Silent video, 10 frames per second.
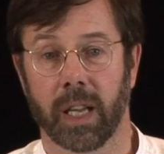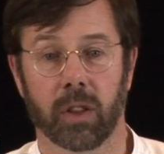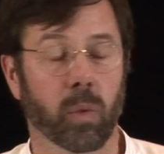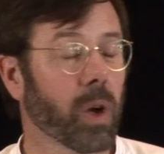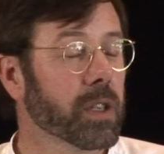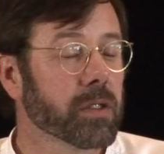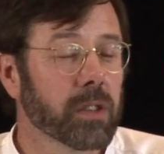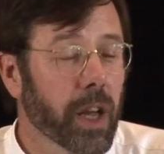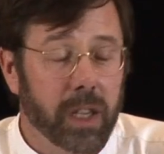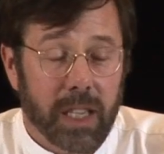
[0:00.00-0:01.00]
The world does
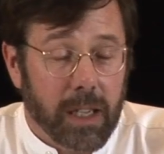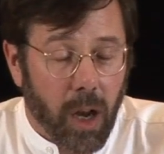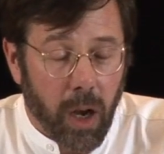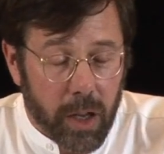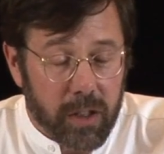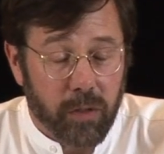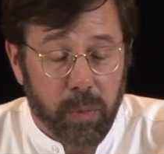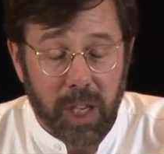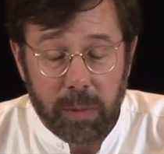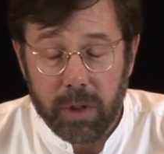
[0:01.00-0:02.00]
not need a lot of
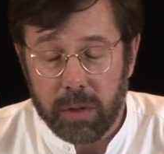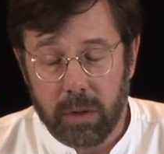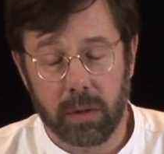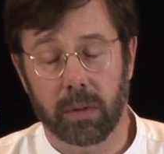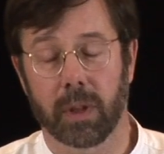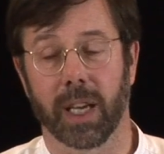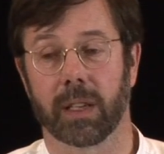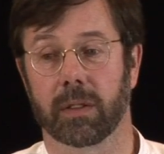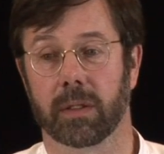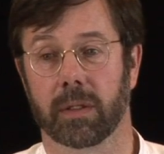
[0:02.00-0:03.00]
people to do
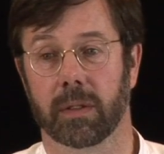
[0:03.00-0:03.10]
that.